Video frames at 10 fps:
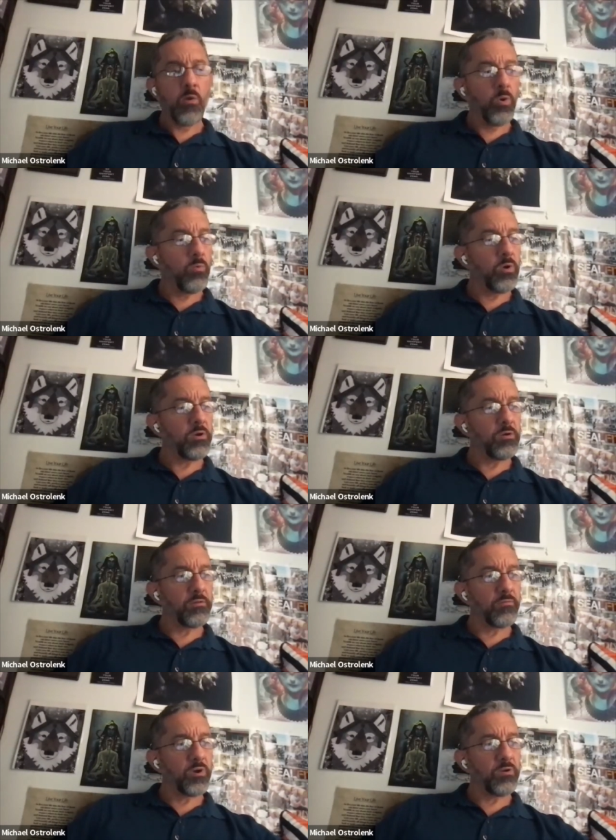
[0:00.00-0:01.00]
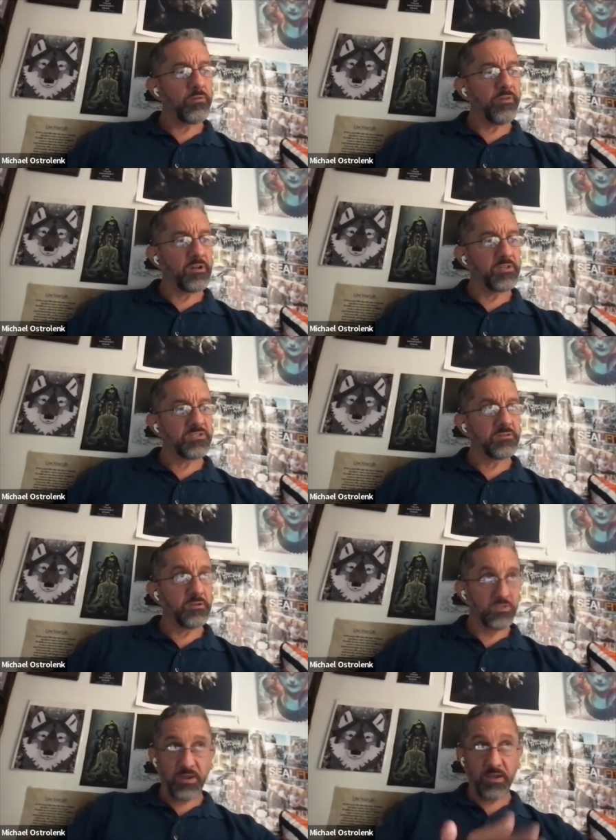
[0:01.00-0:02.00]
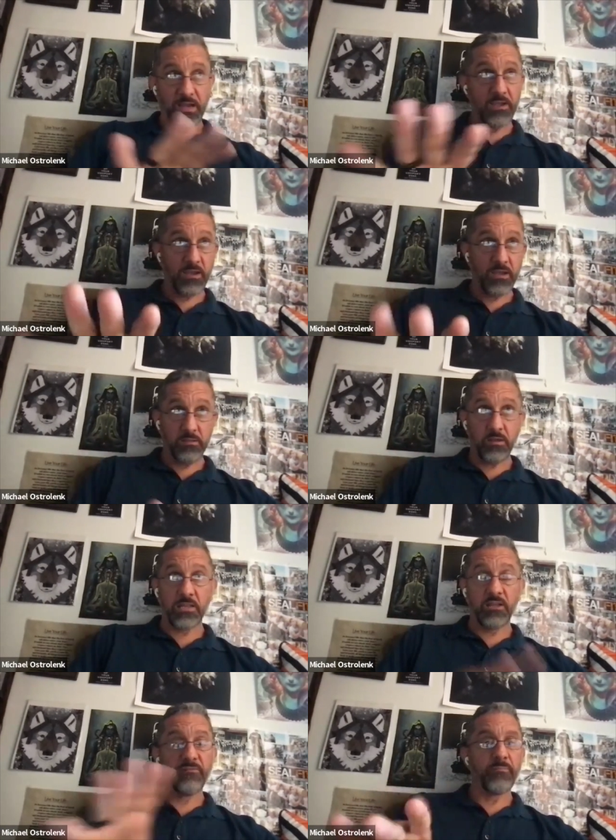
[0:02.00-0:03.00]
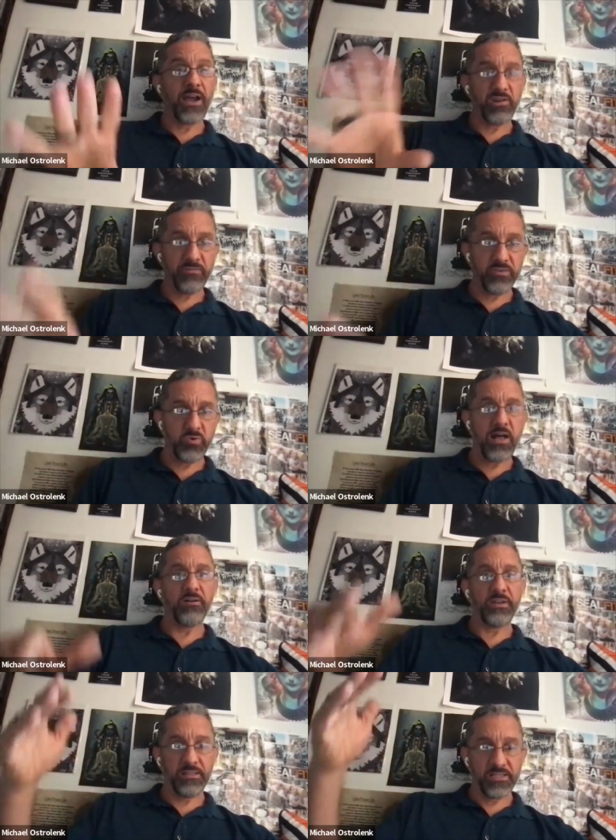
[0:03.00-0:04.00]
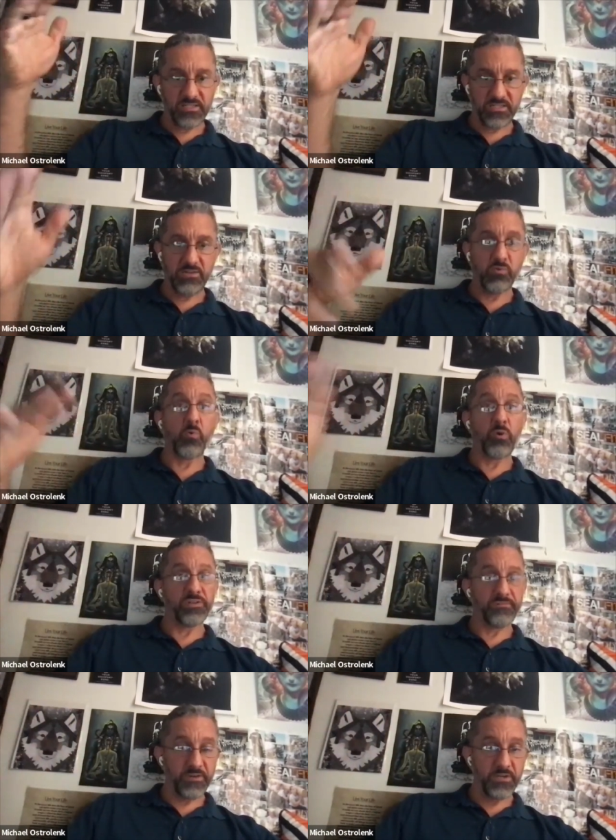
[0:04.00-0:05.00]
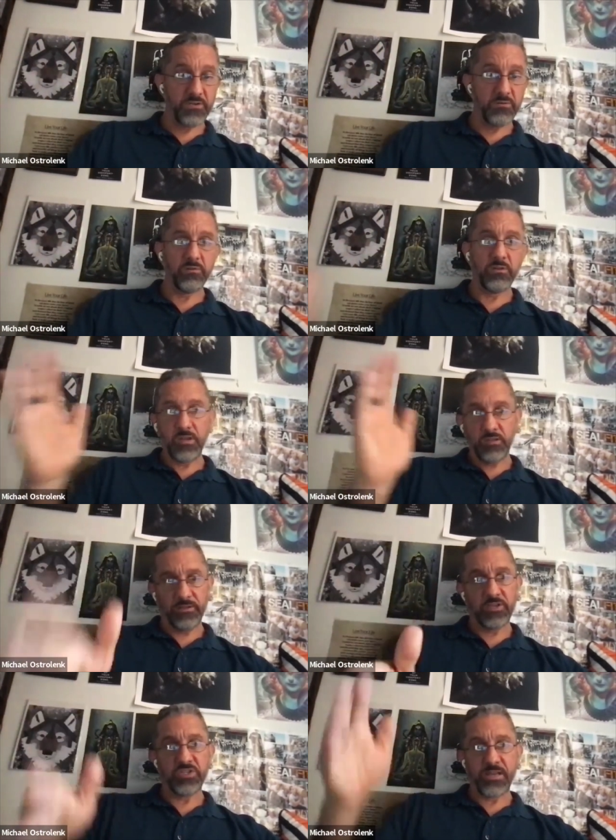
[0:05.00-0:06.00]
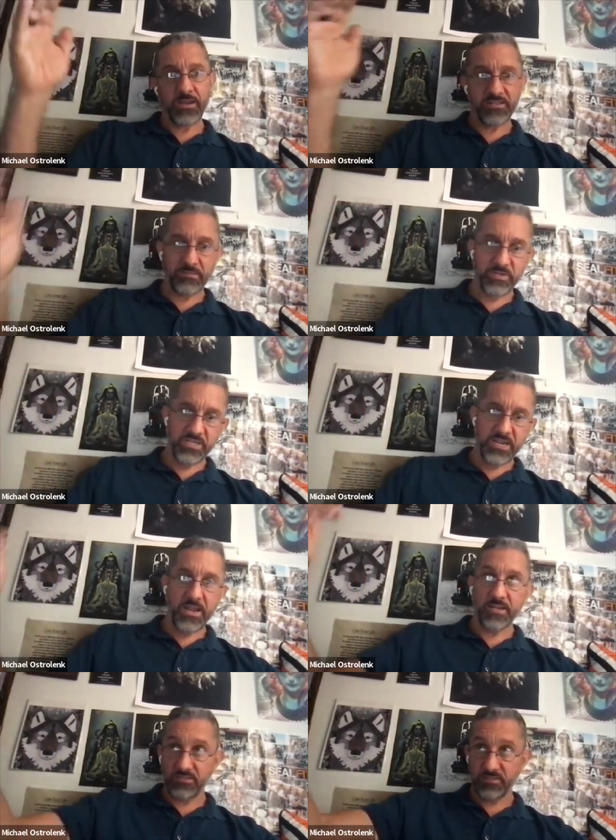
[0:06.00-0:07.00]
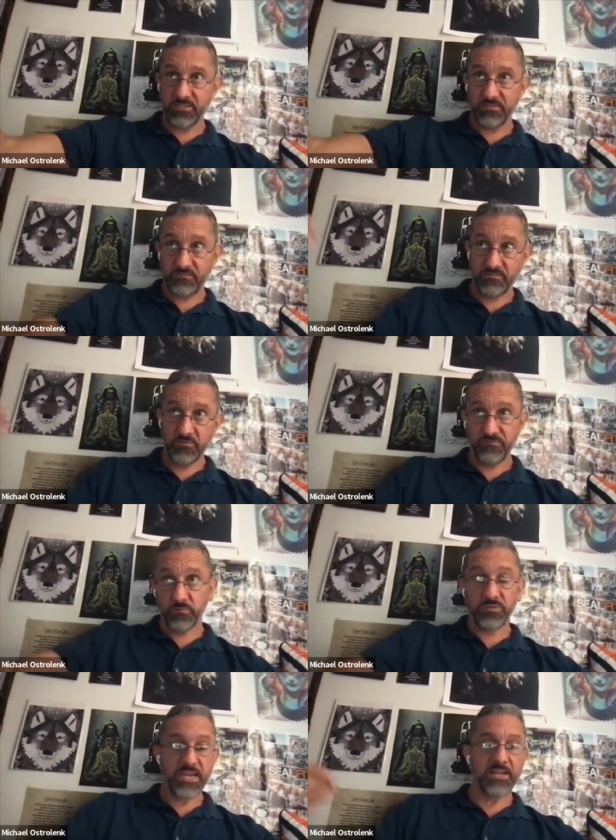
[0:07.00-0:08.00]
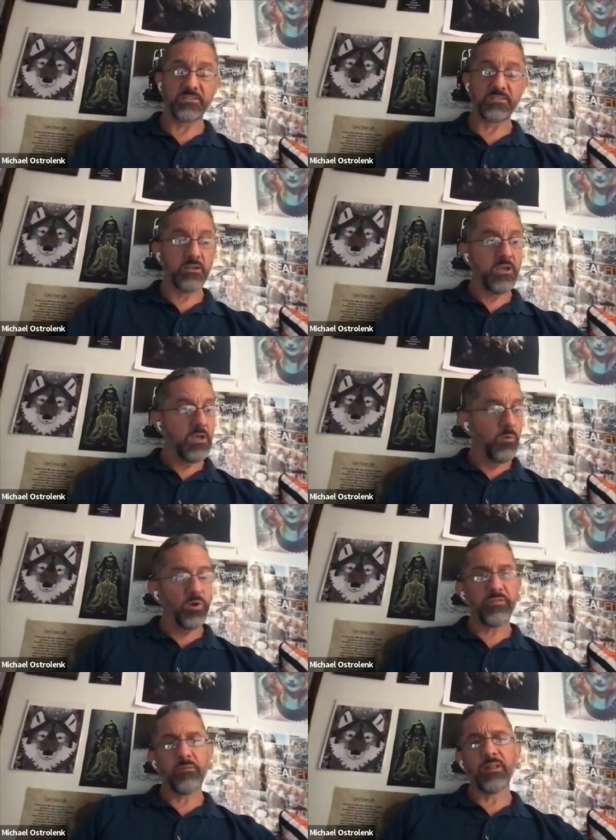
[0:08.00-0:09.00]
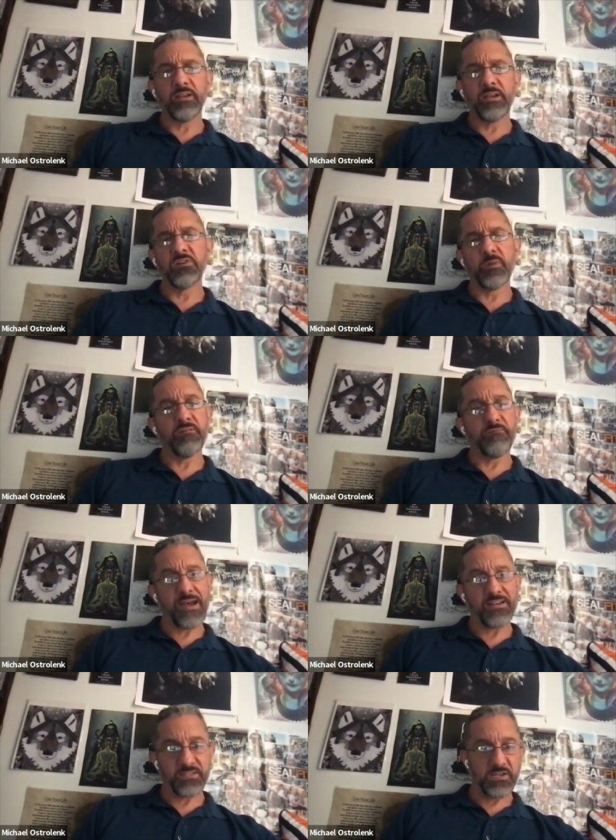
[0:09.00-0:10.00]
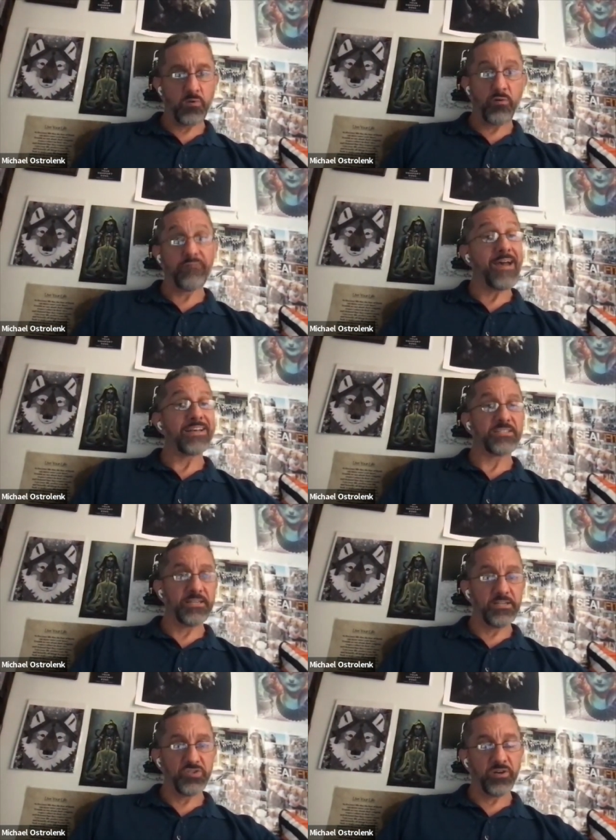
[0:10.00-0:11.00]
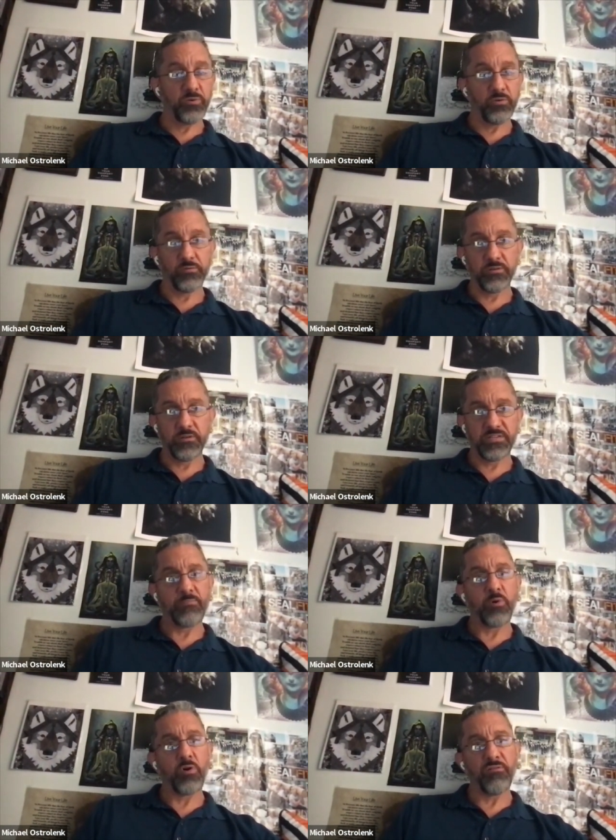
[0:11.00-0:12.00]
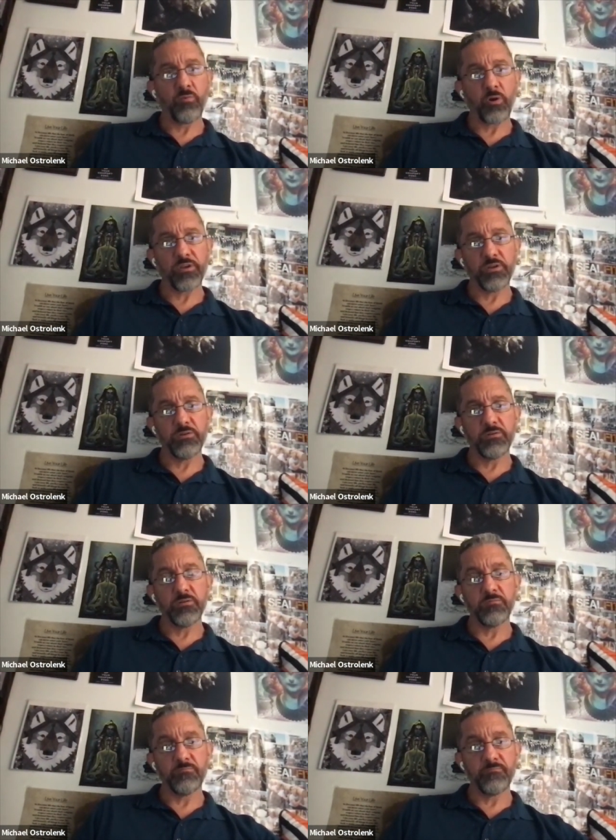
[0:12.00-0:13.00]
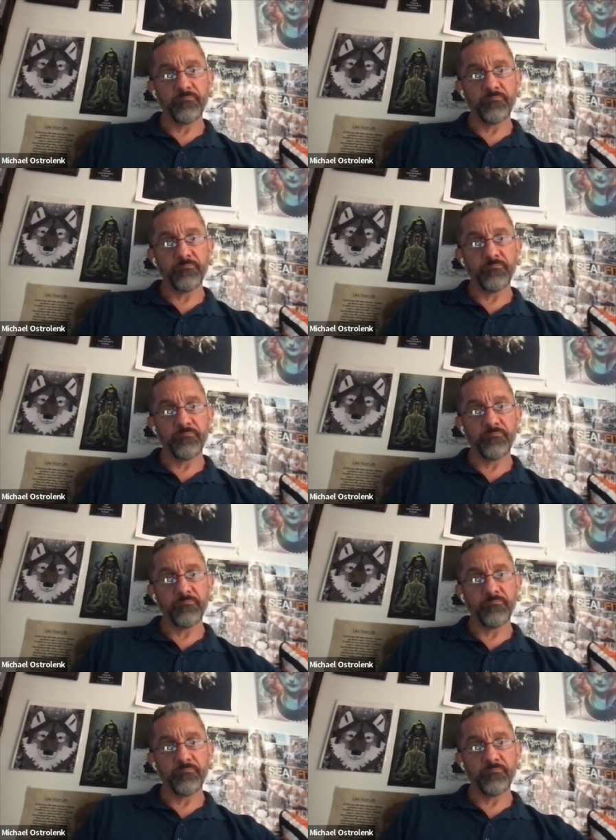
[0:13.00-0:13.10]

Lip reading: What are your thoughts? So I love the bioindividuality. Let's see what works for you. Look at genetics, epigenetics. Let's food test. What do you think about like intermittent fasting or fasting in general? Is that part of the work you do?